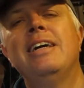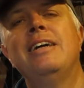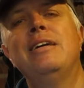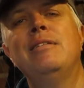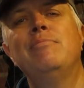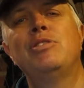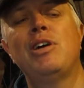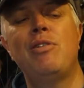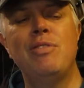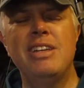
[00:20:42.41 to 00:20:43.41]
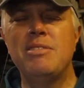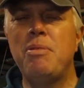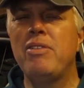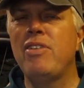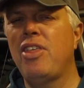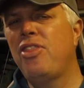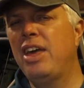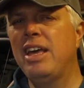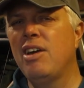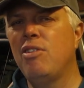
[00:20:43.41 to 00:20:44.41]
Um, so there's a bit of a
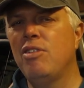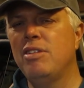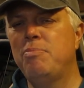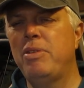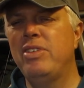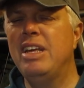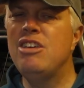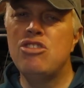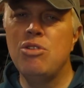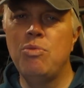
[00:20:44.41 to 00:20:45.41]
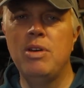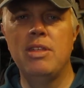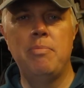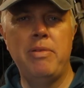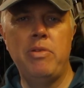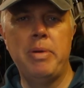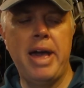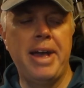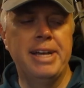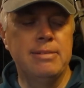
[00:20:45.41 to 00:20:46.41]
finger, a bit of an issue with a bivy
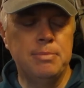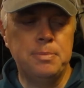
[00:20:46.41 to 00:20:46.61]
bag.